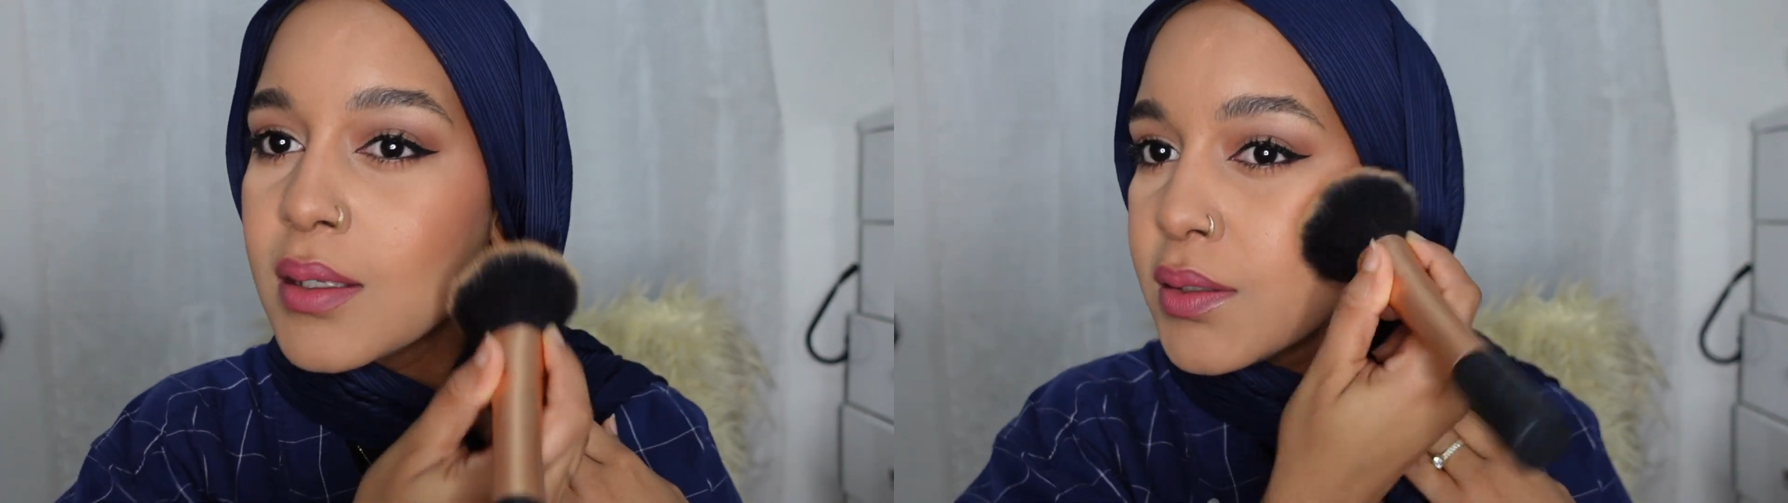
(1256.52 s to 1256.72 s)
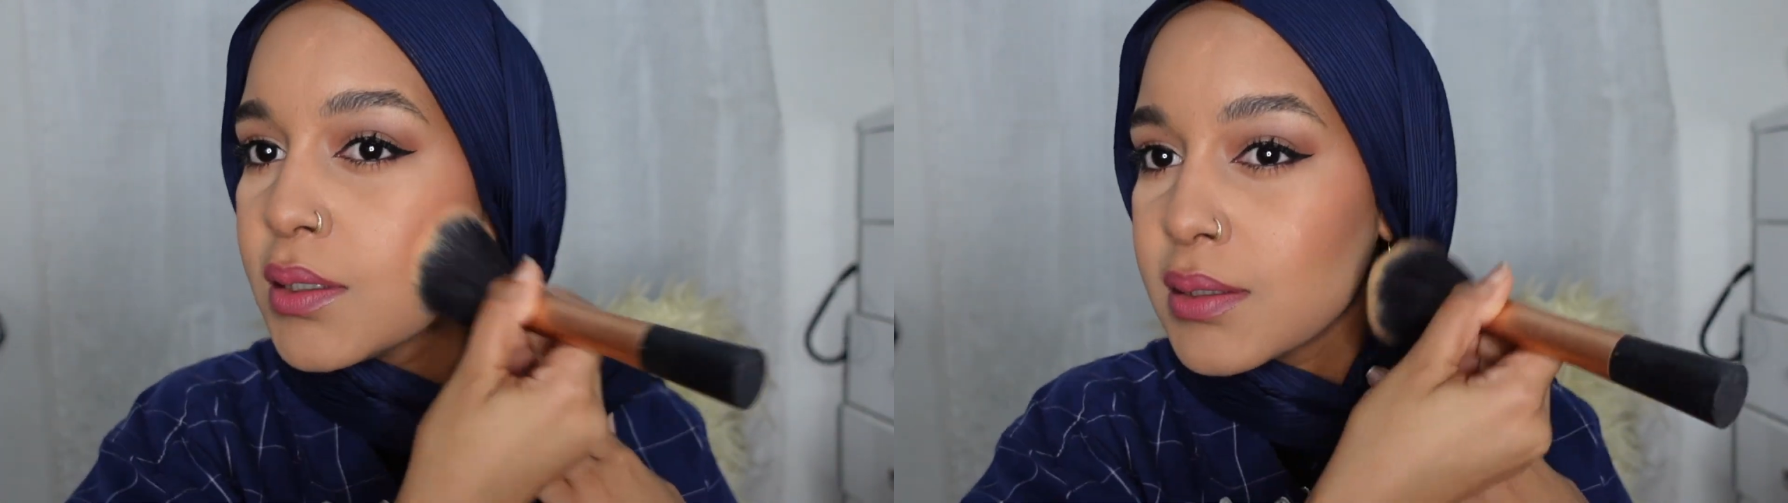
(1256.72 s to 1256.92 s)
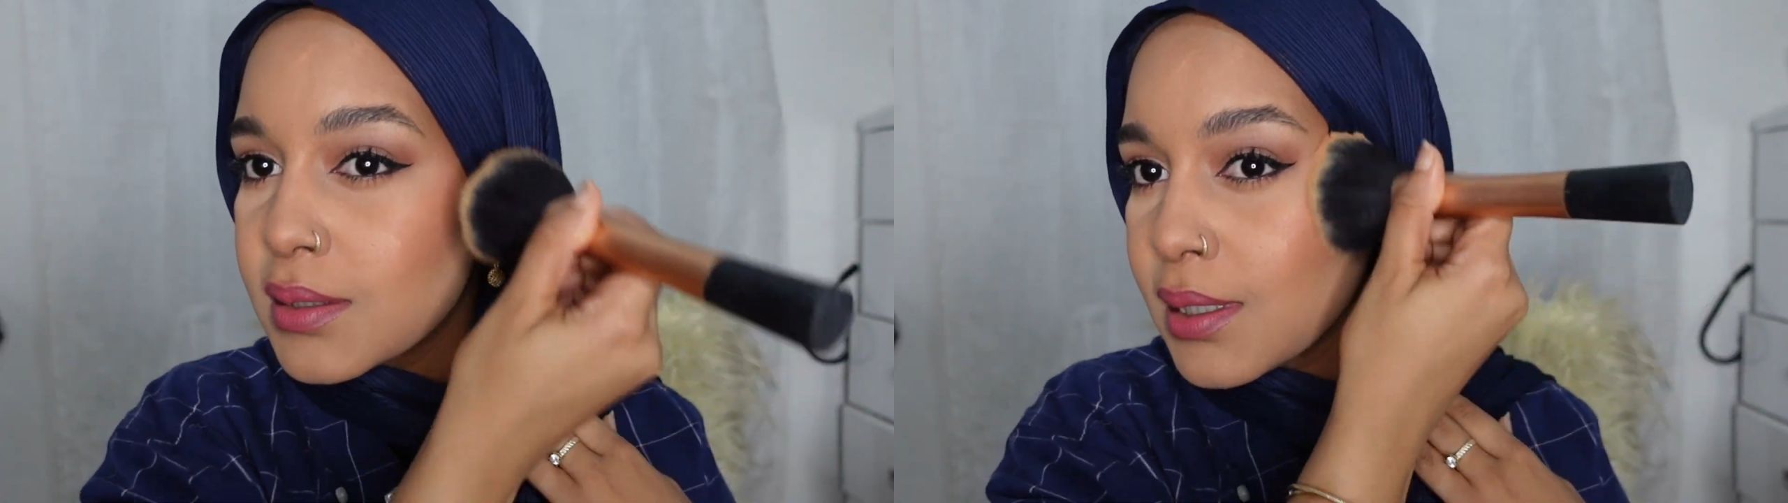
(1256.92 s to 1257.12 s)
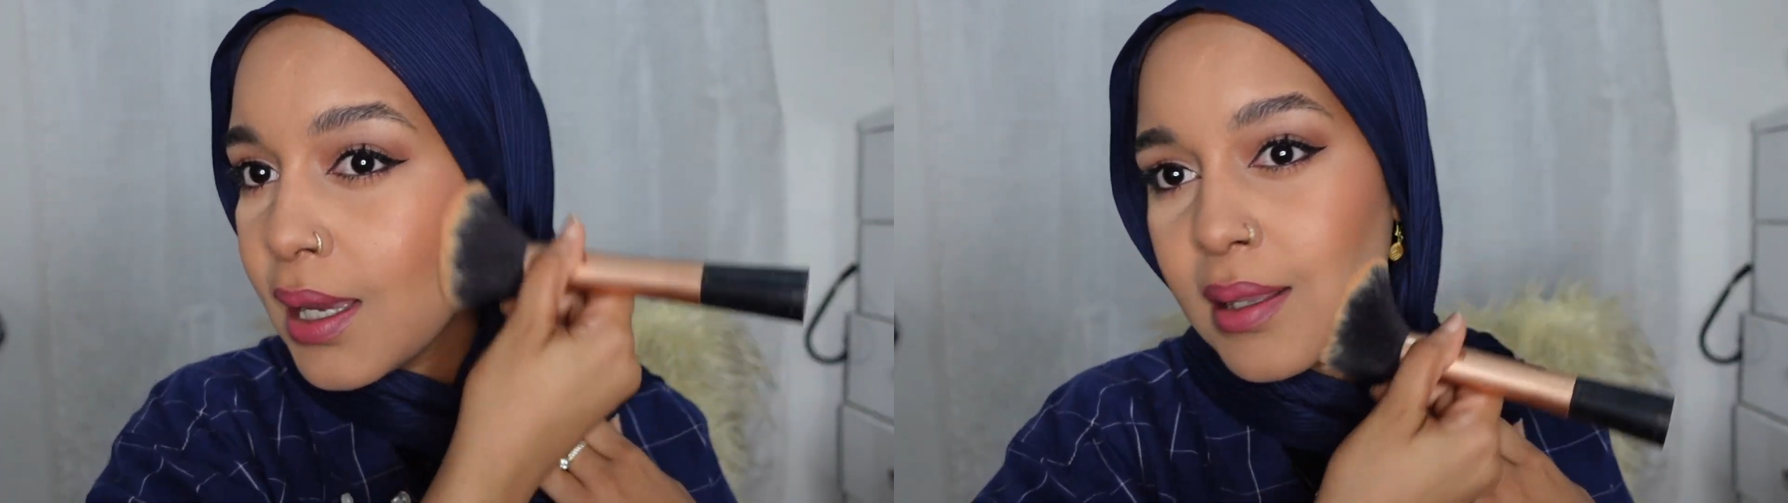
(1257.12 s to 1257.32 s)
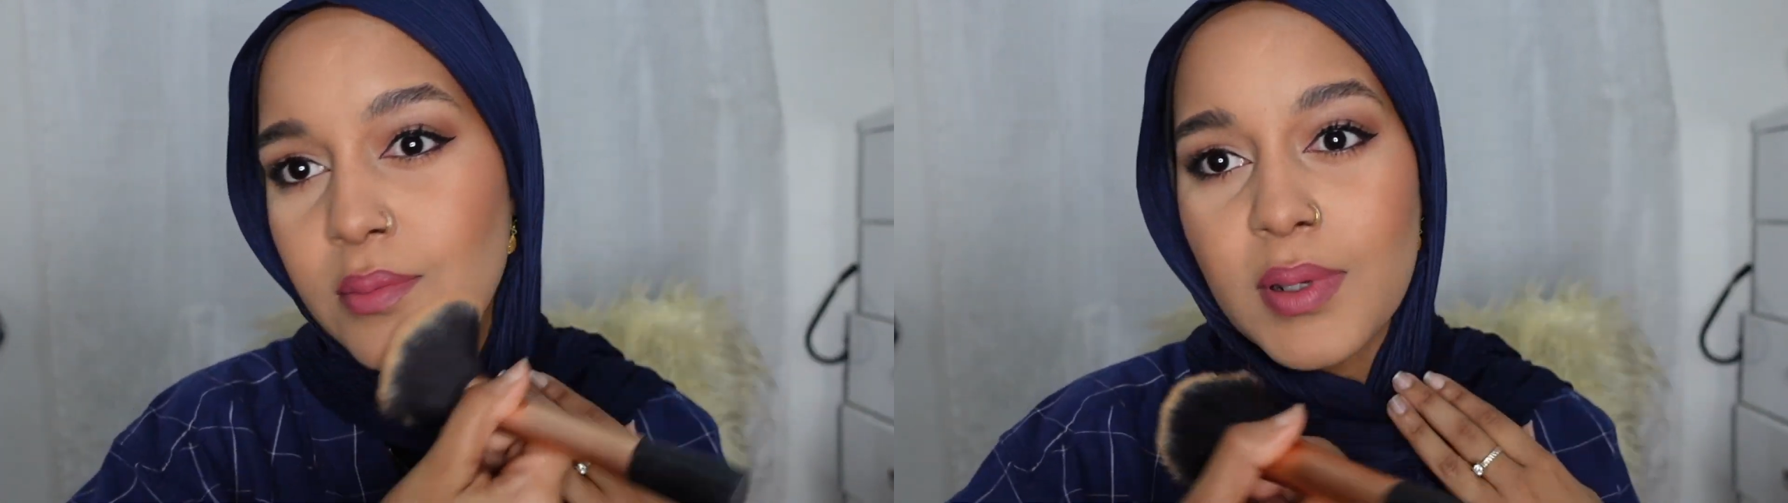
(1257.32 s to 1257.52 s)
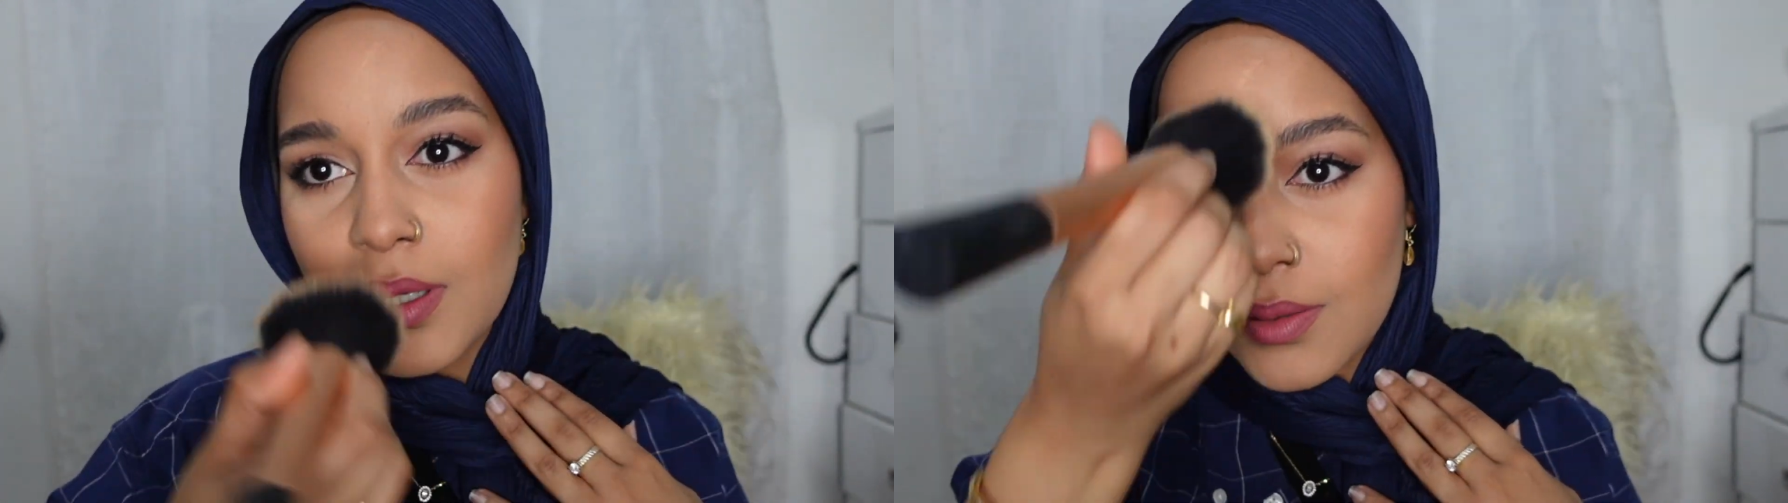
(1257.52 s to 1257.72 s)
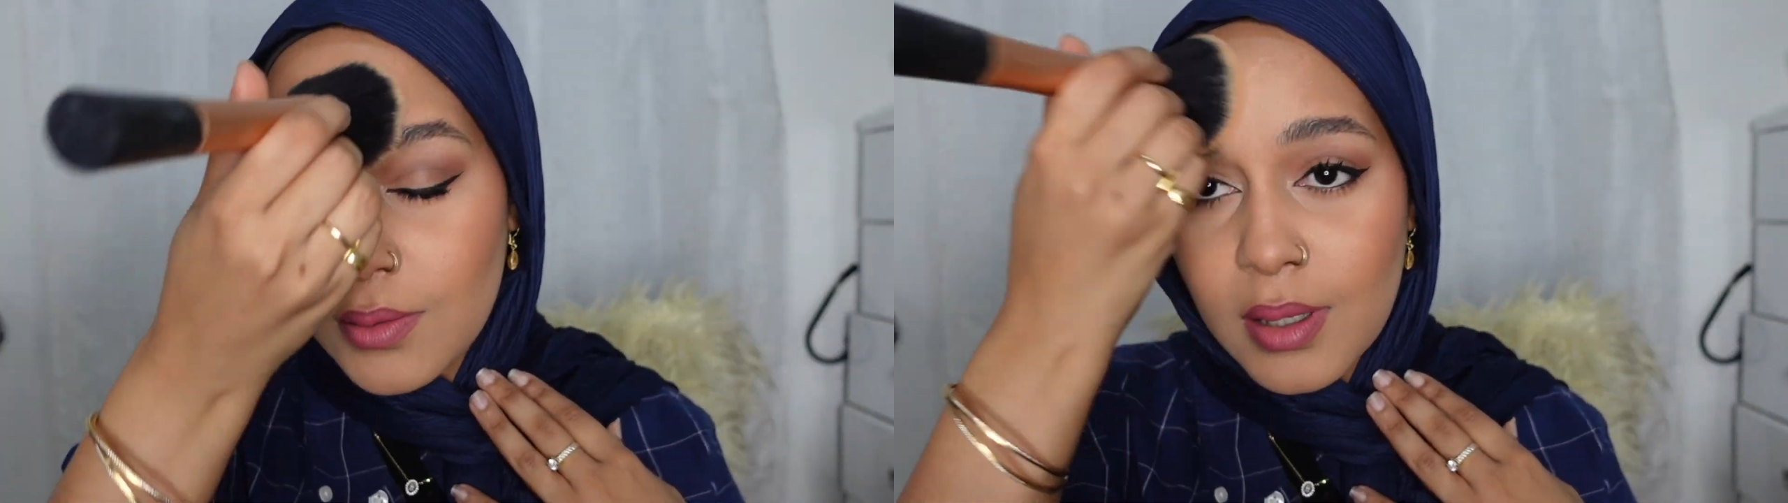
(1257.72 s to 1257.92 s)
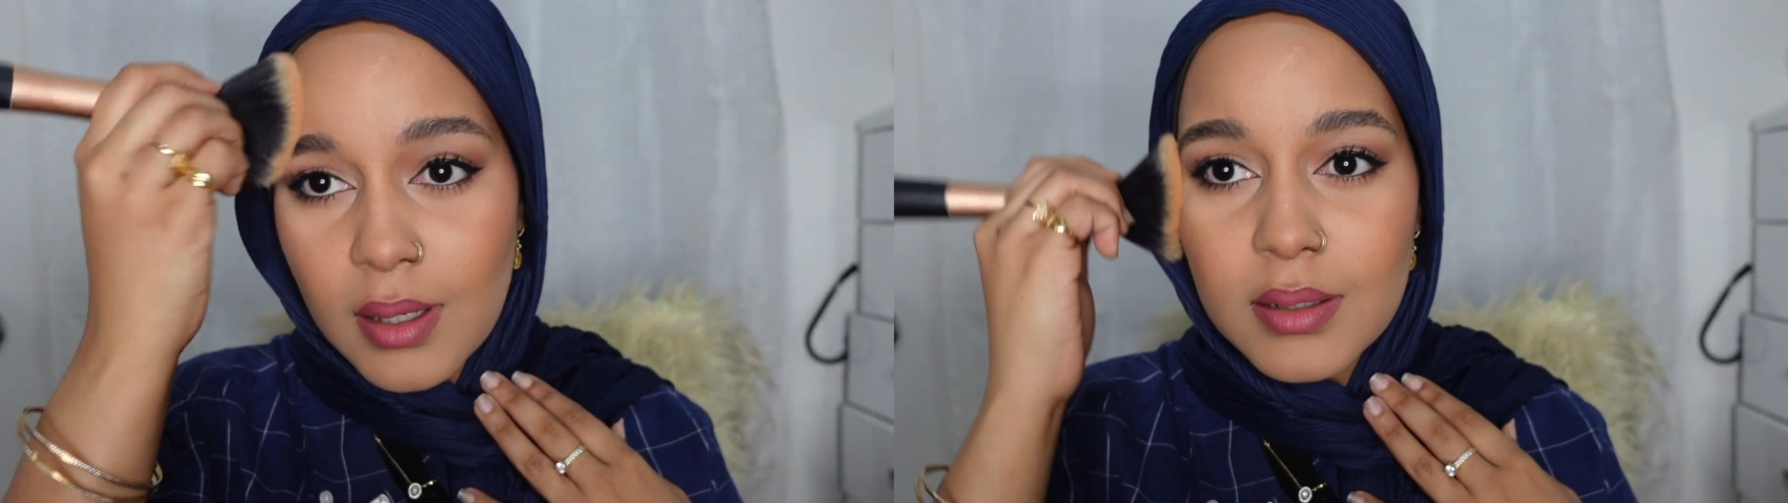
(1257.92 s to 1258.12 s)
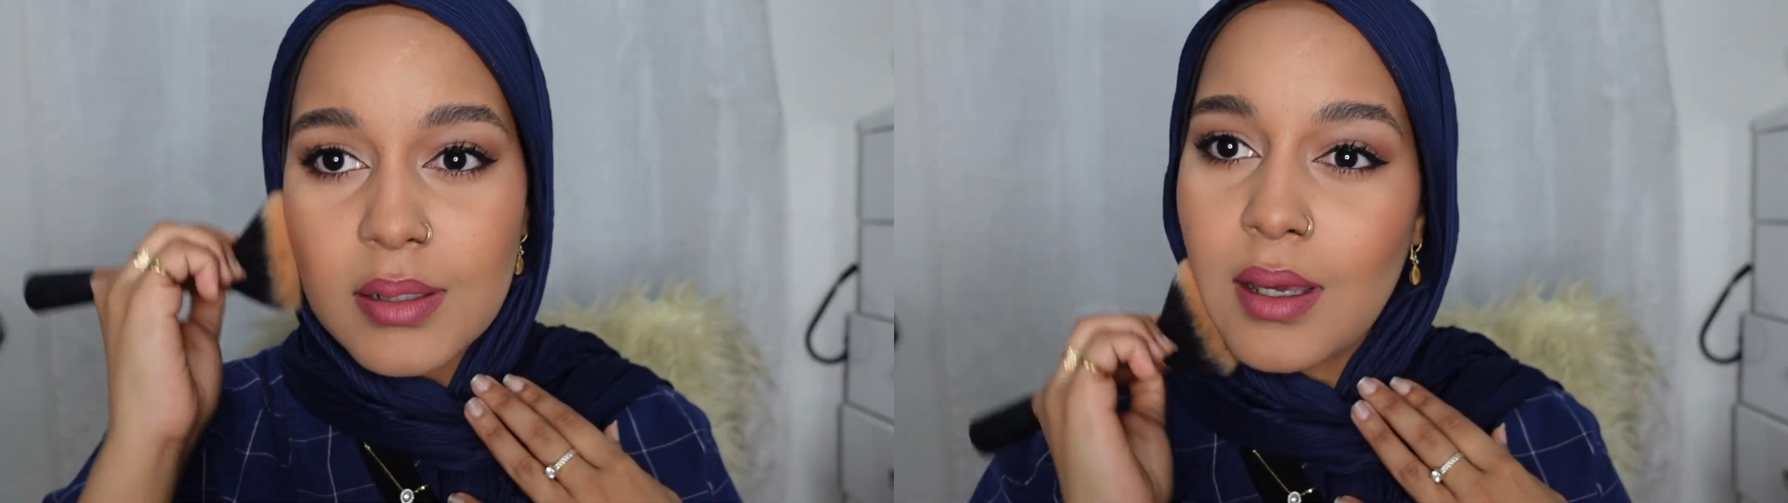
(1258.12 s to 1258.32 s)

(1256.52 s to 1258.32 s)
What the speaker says: Just tad bit, okay,